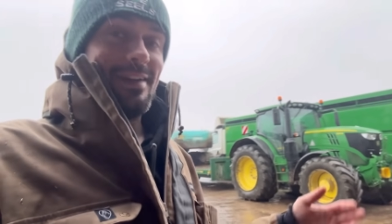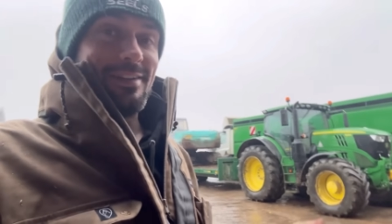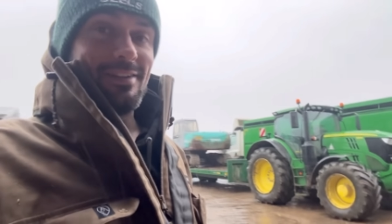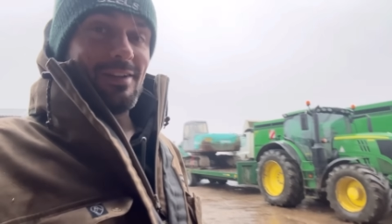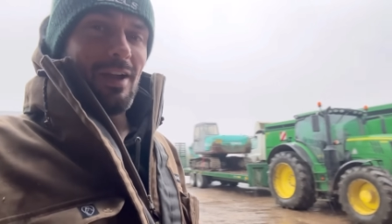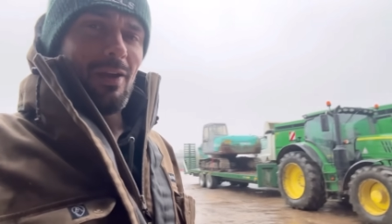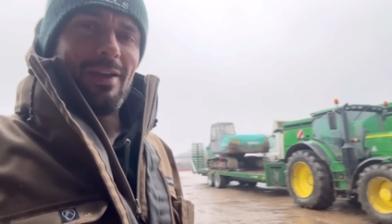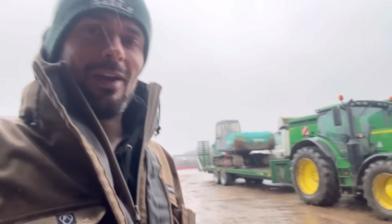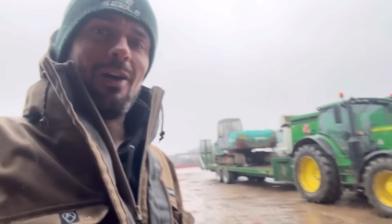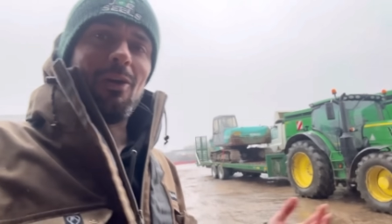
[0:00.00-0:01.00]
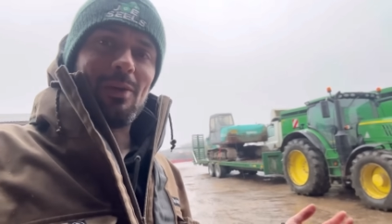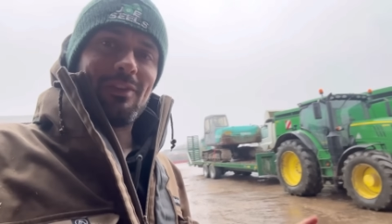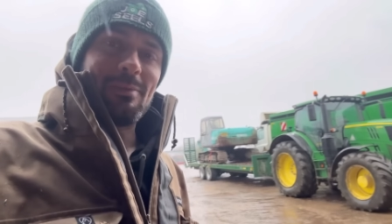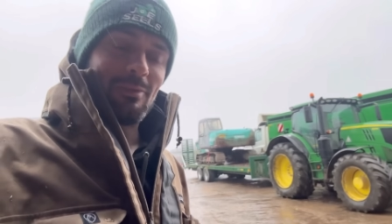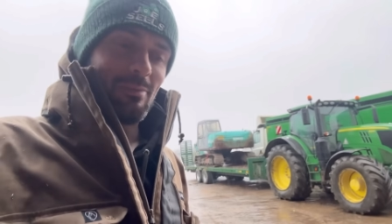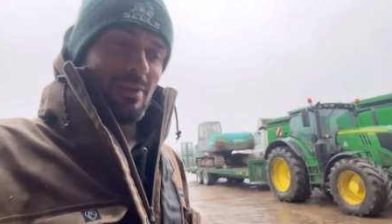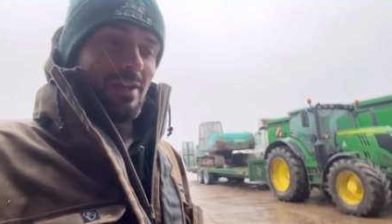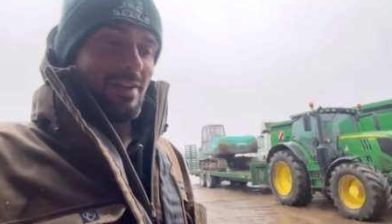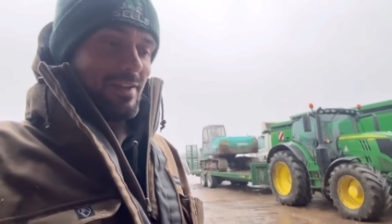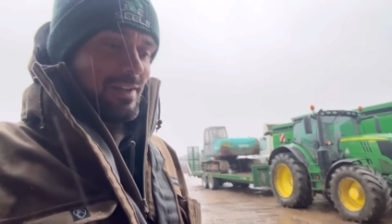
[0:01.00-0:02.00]
And I, it always seems to be
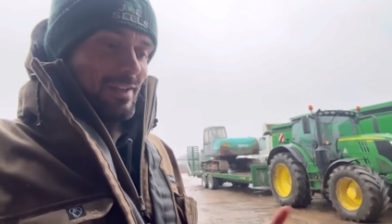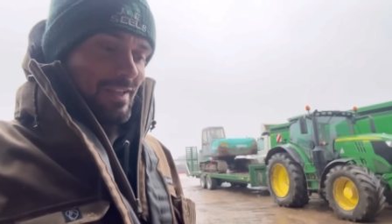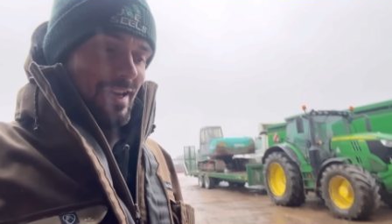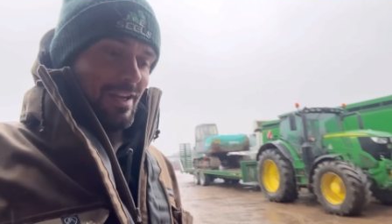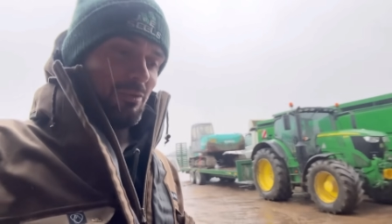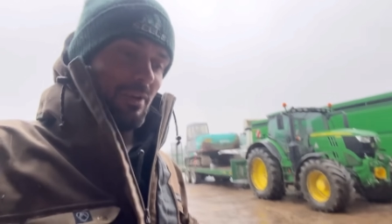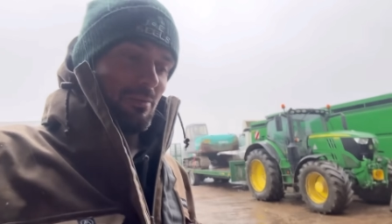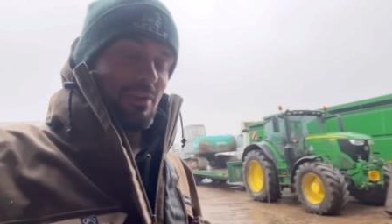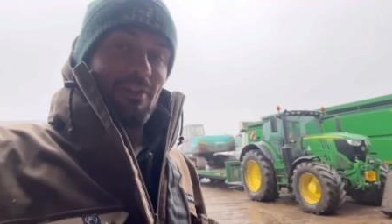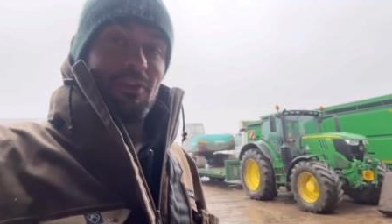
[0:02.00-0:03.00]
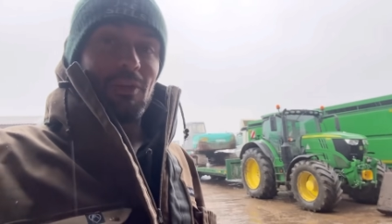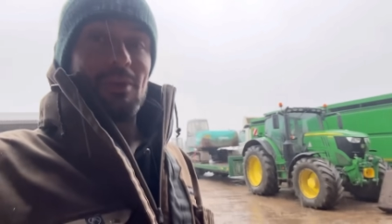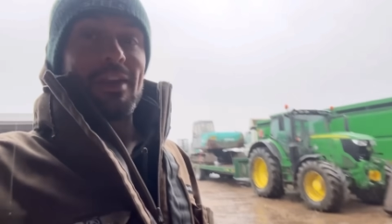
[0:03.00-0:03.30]
the case when I'm trying to follow a